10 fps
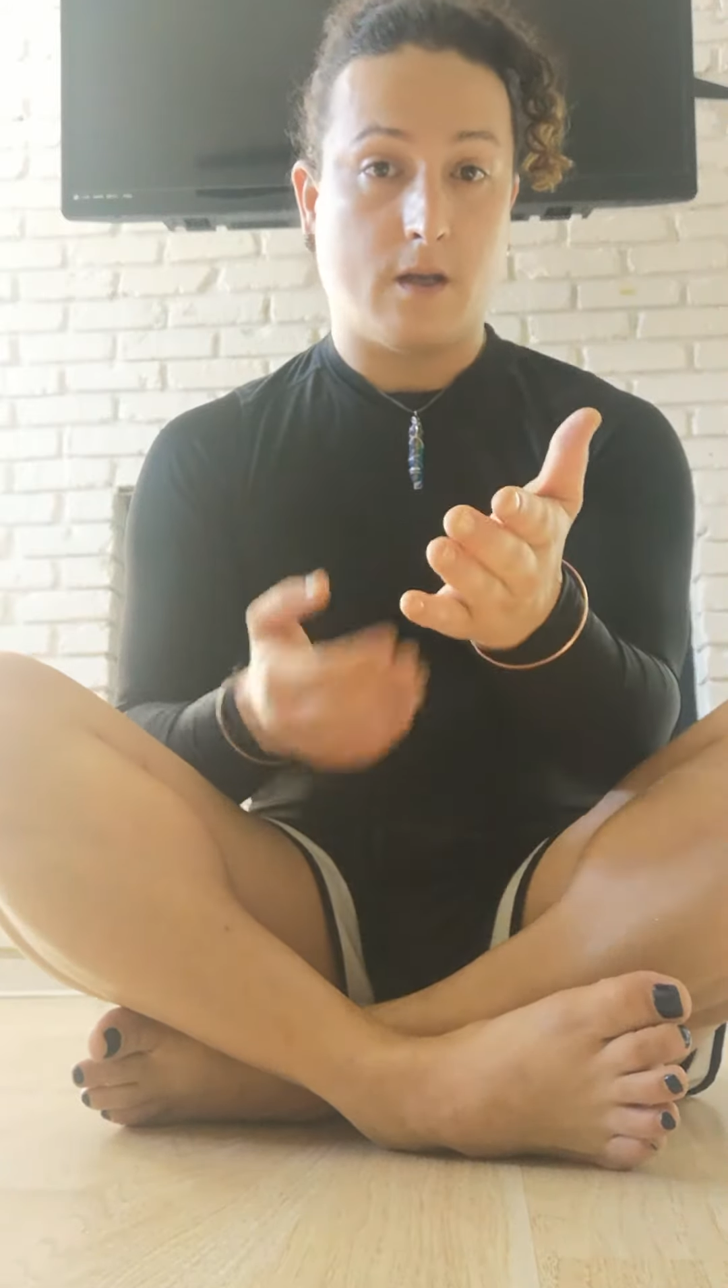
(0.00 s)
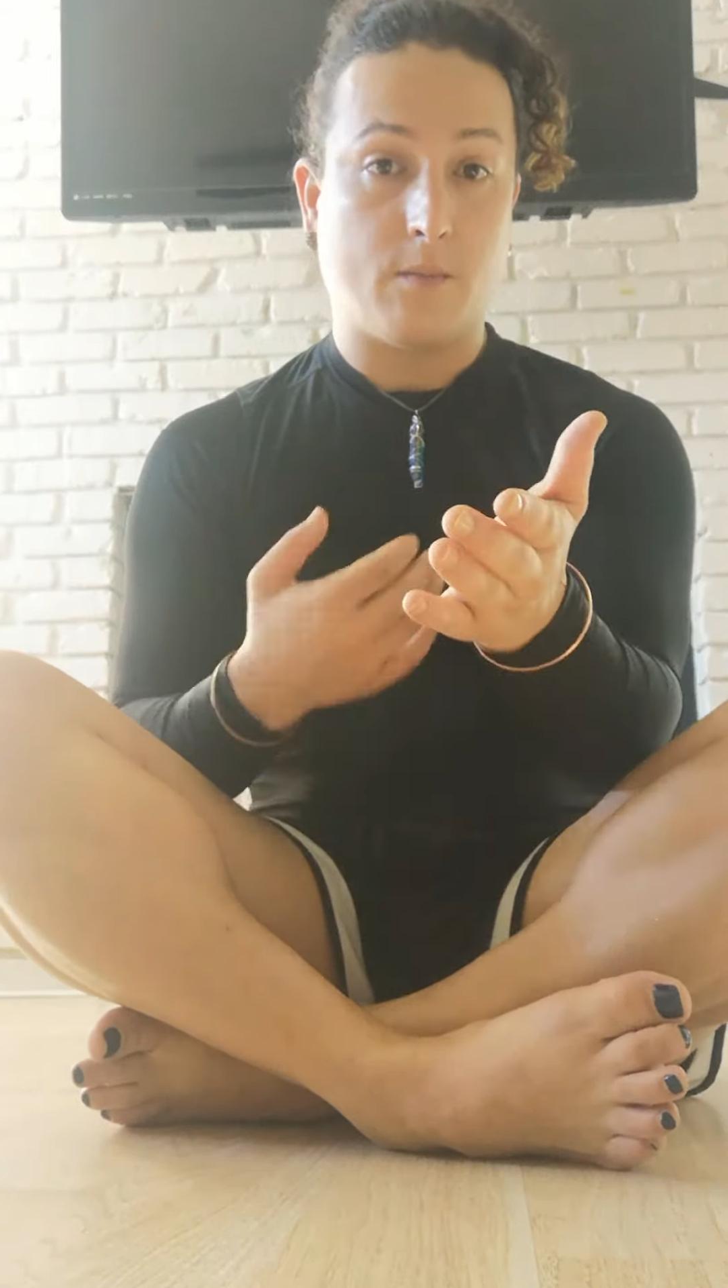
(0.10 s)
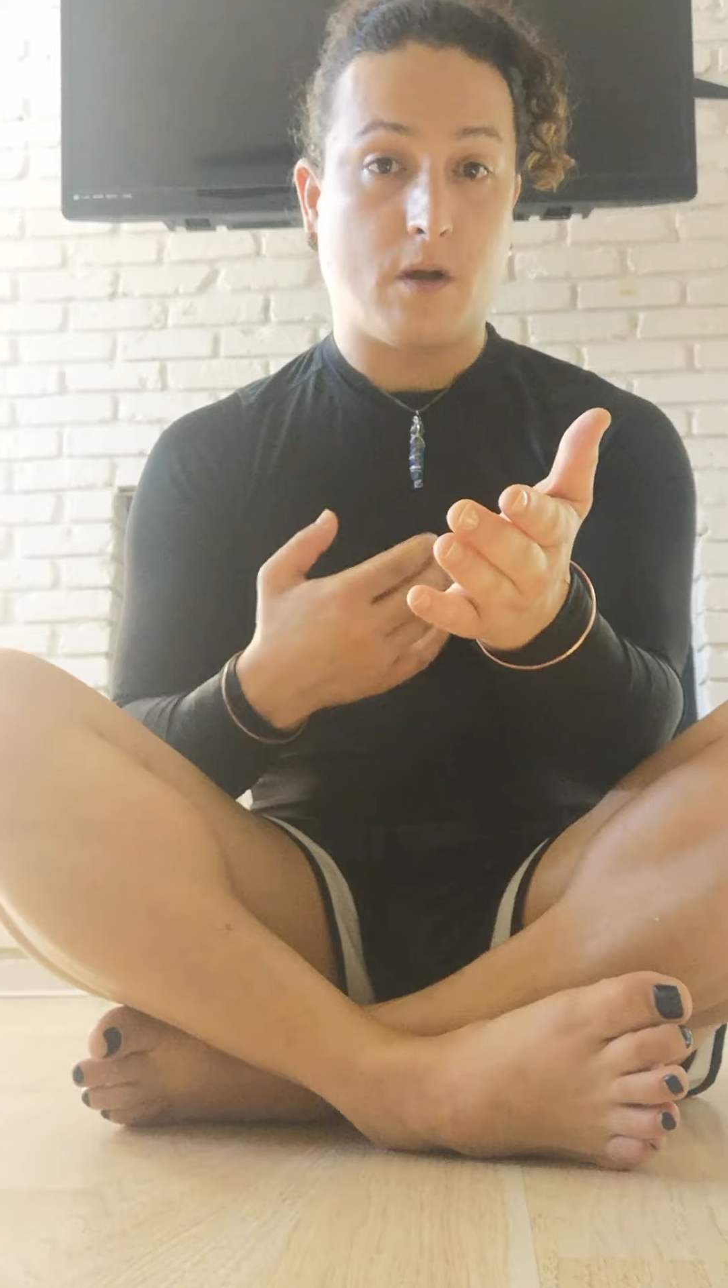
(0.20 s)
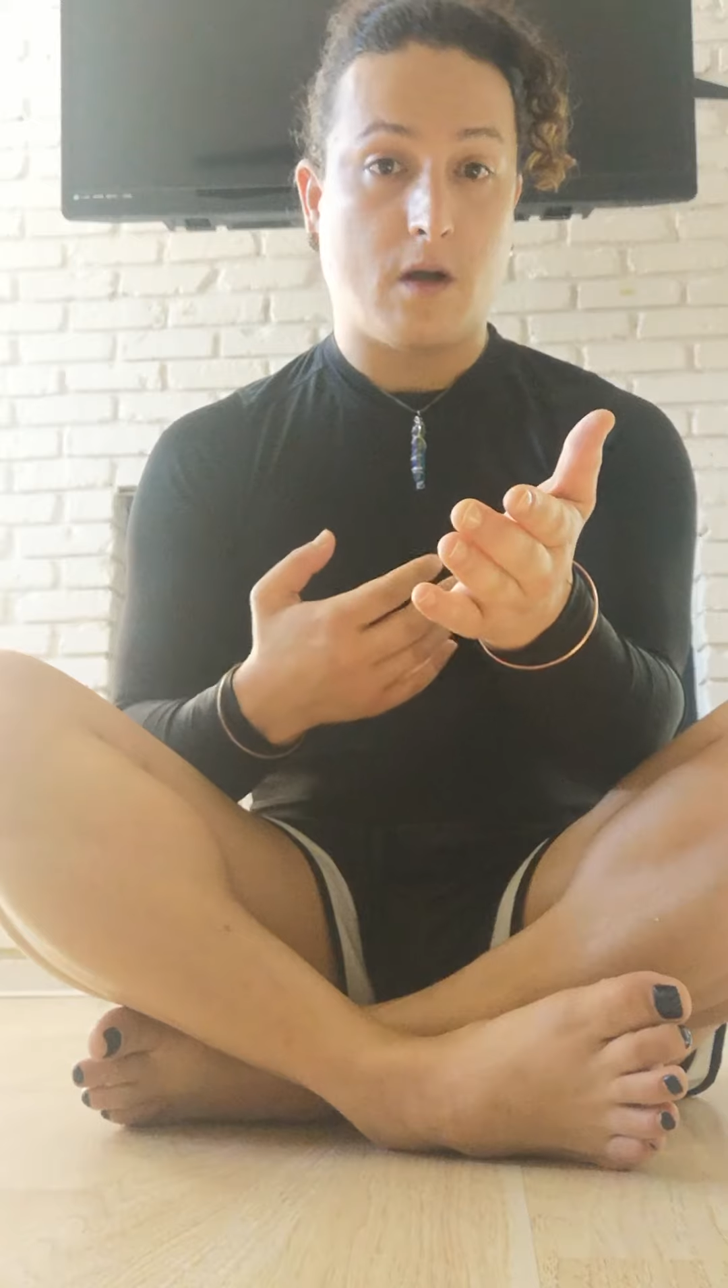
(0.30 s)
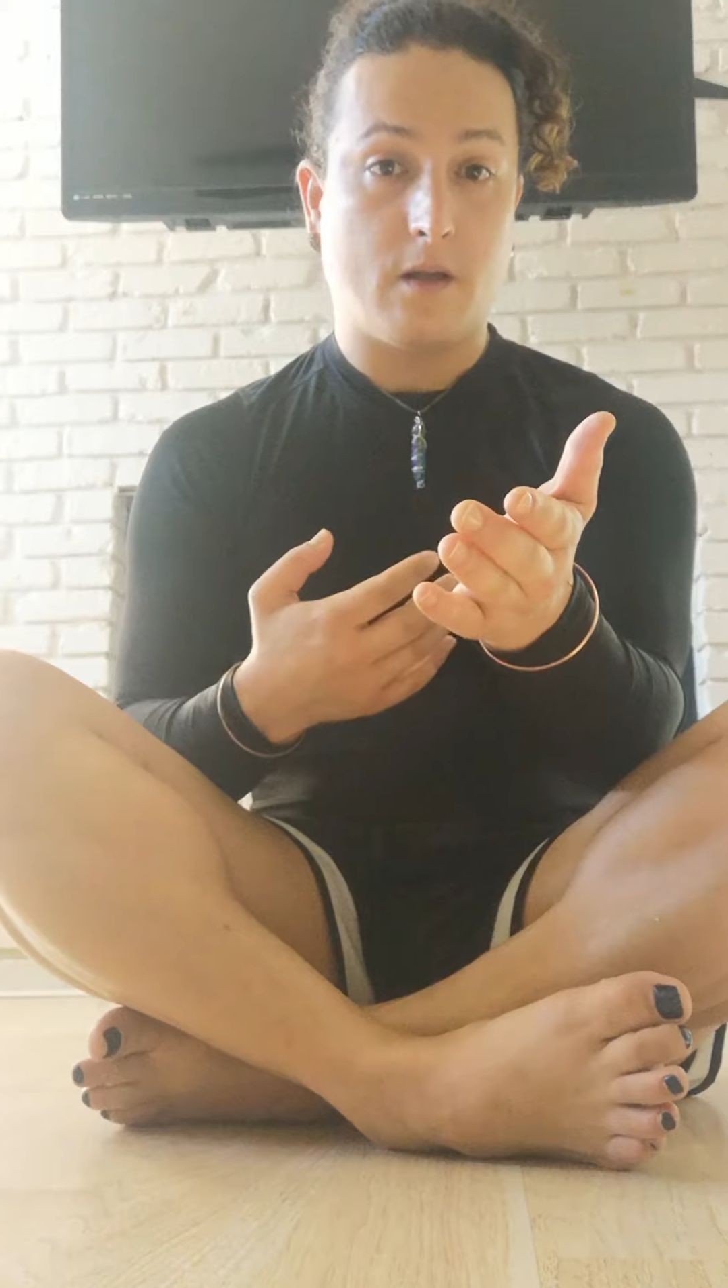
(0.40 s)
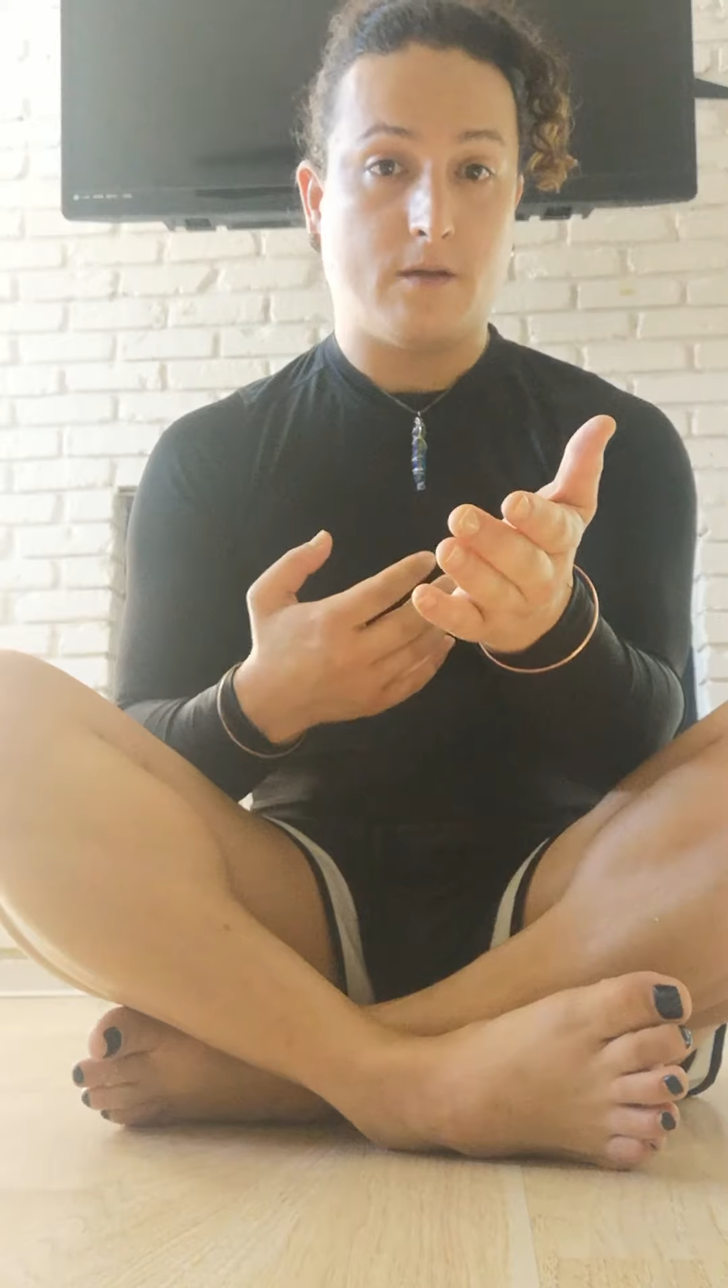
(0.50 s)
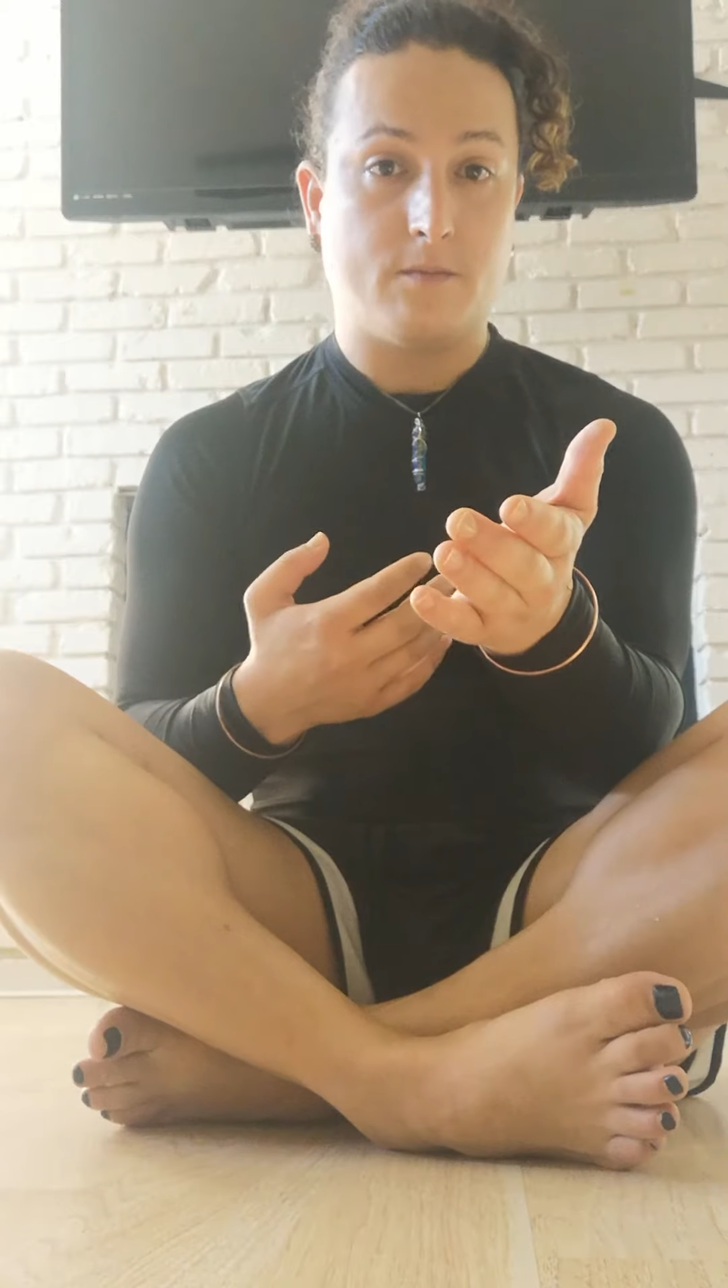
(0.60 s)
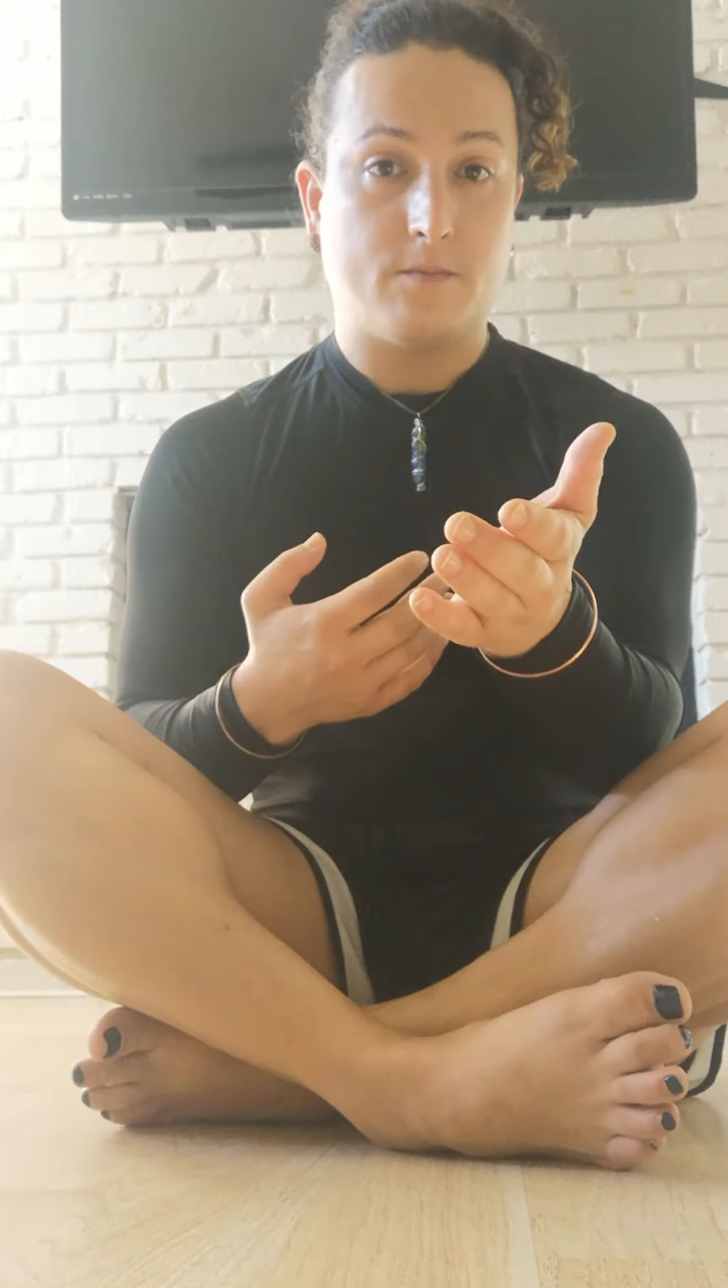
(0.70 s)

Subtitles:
I'm God.